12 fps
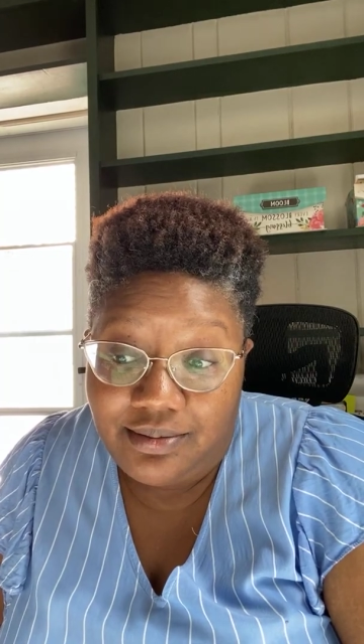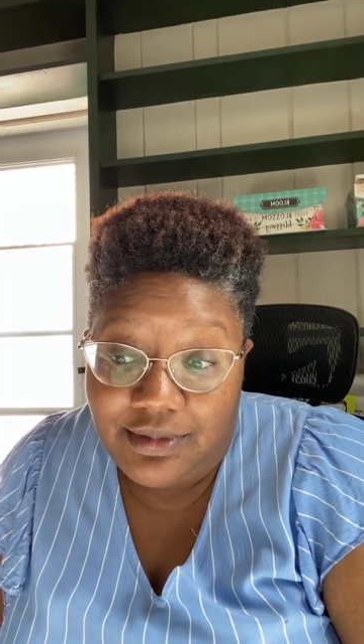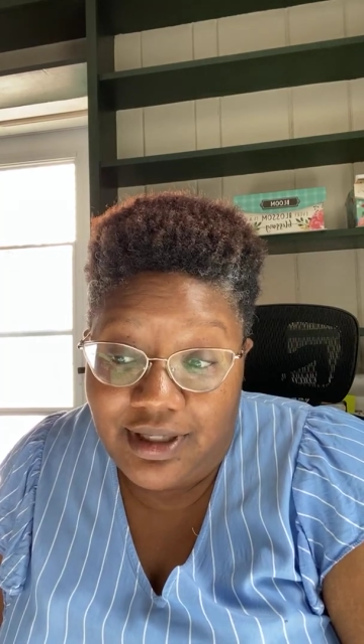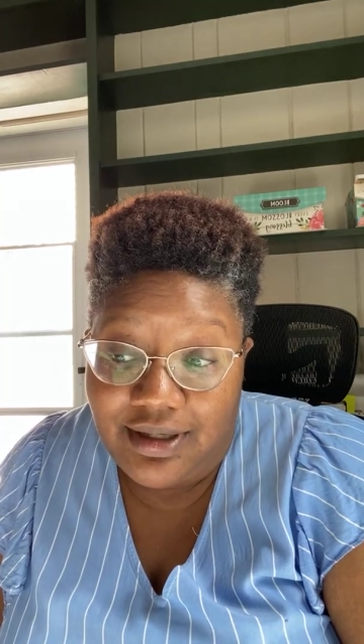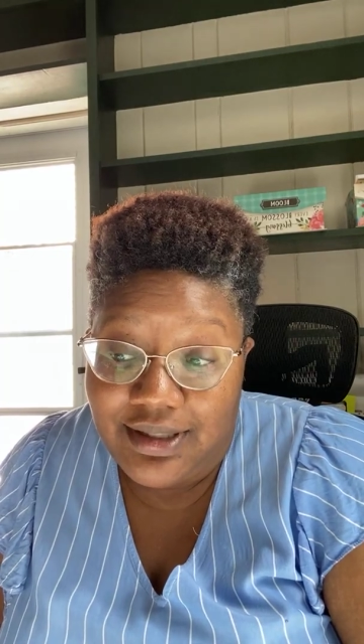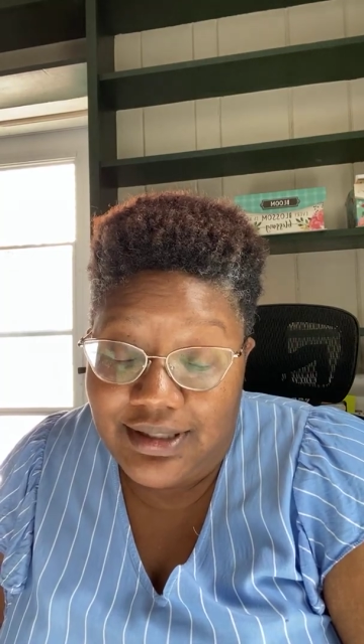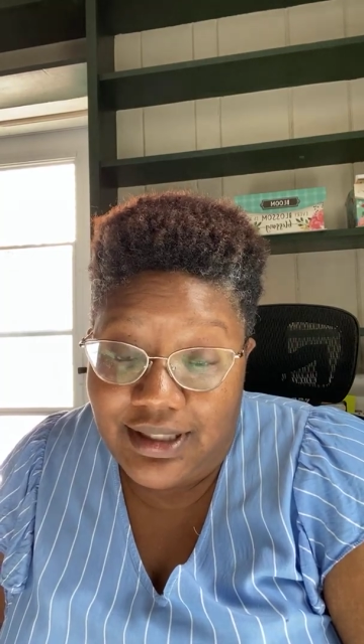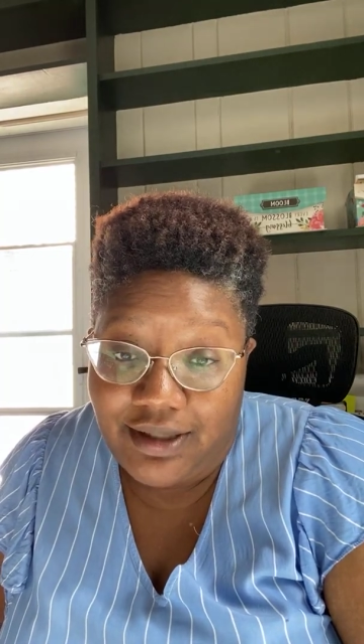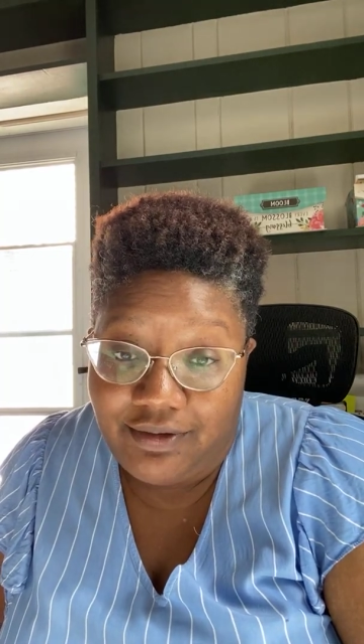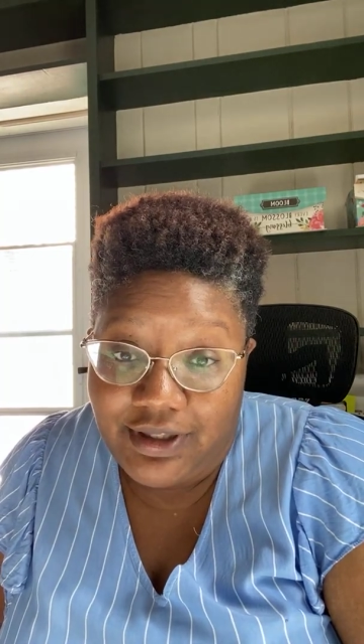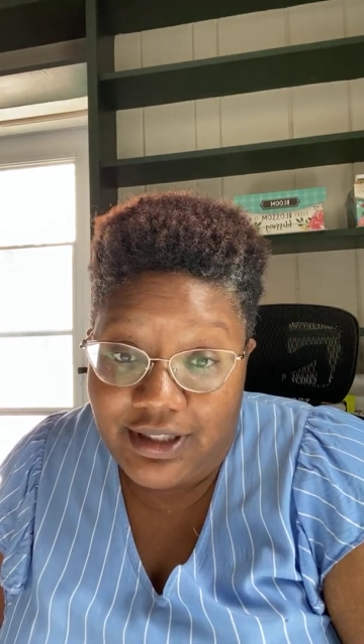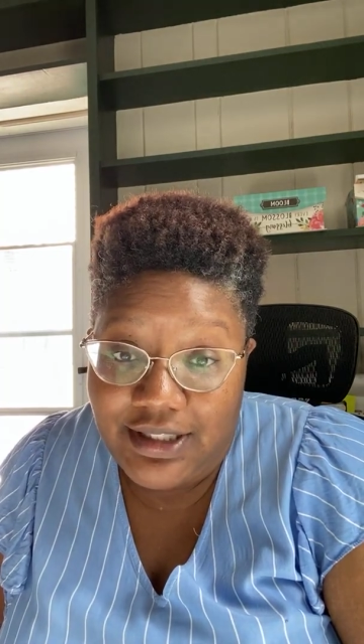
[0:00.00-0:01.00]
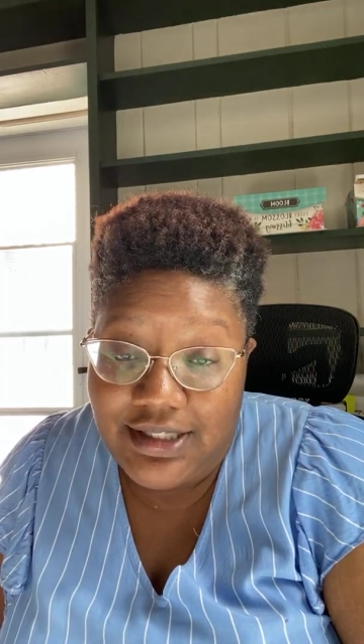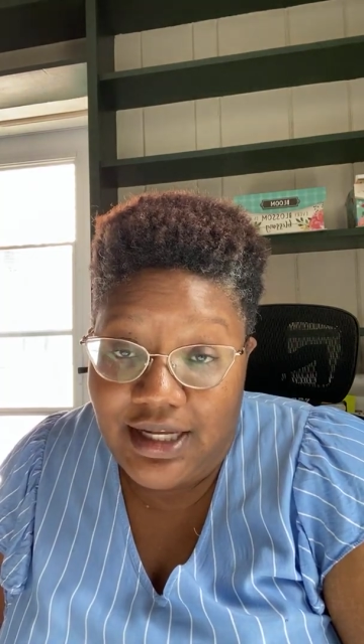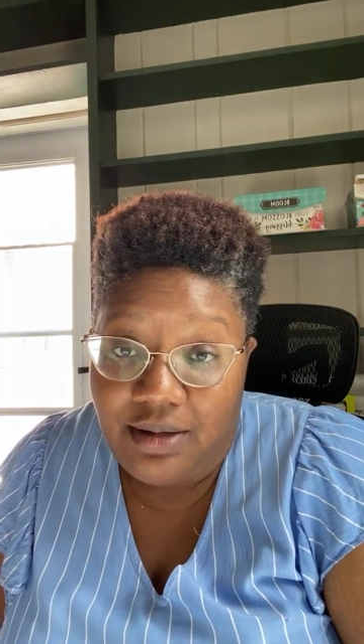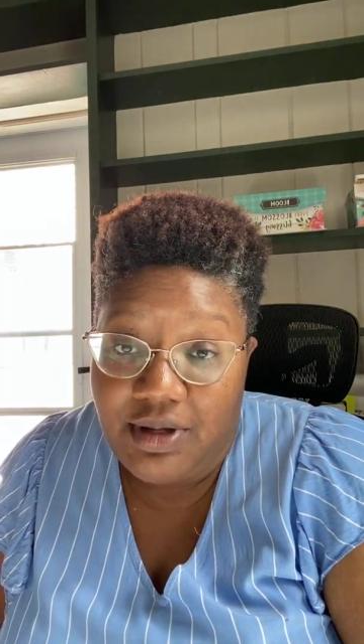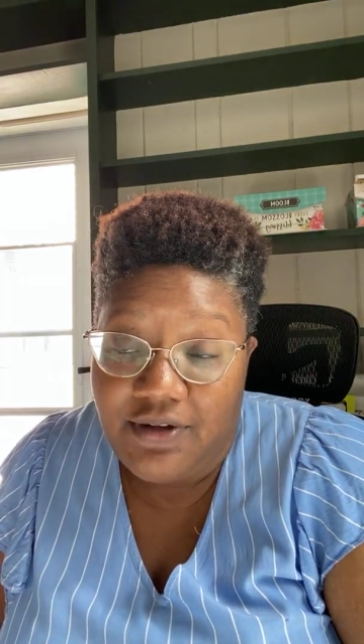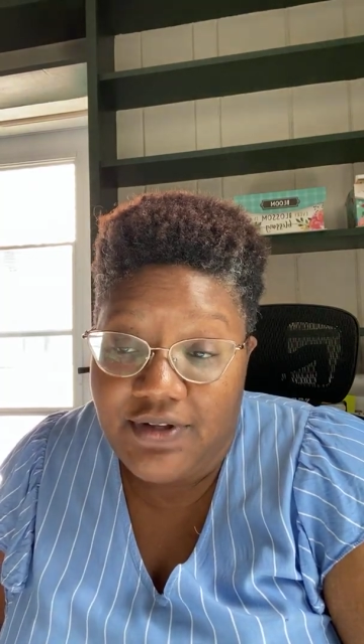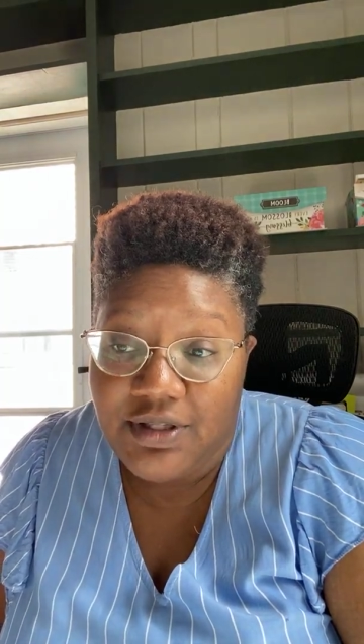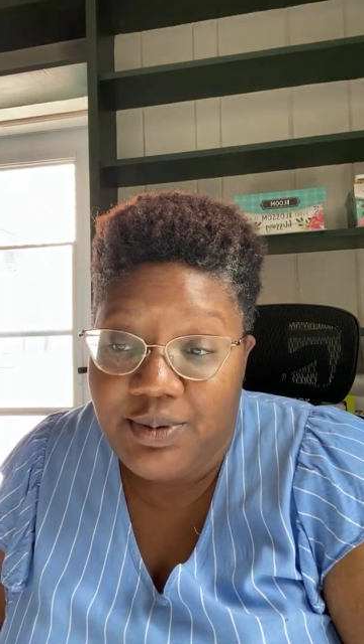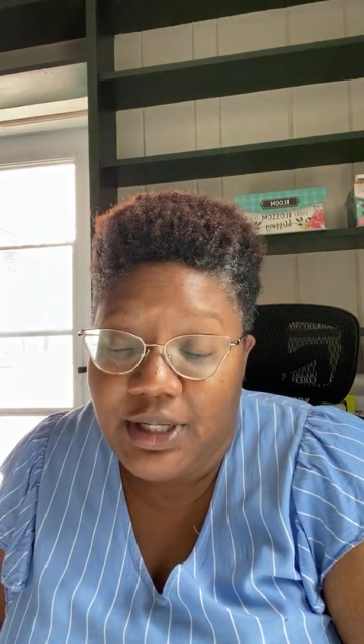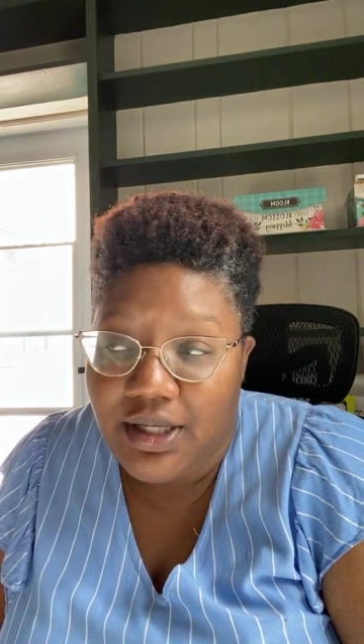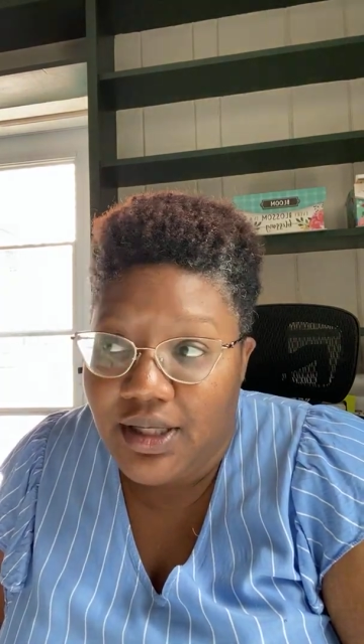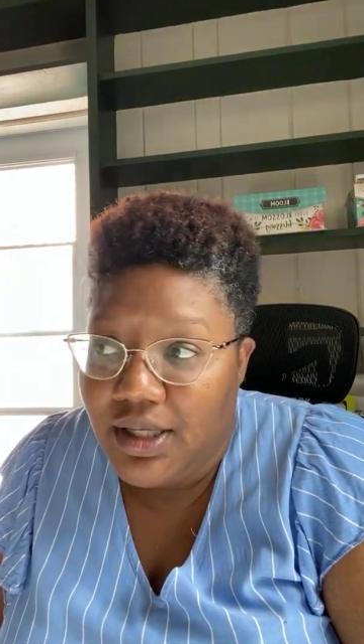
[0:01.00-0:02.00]
And I was like, really, steam ovens?
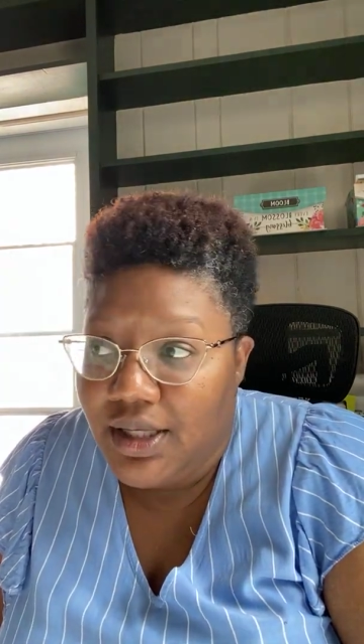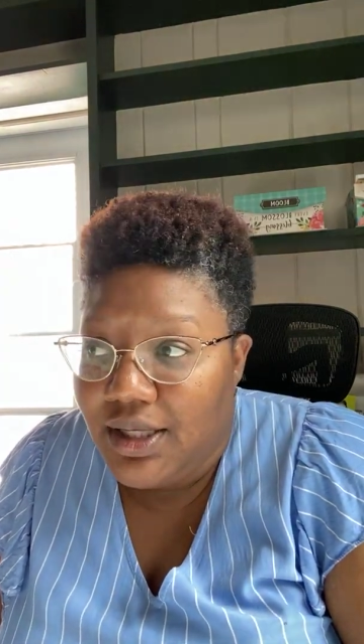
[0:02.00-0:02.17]
But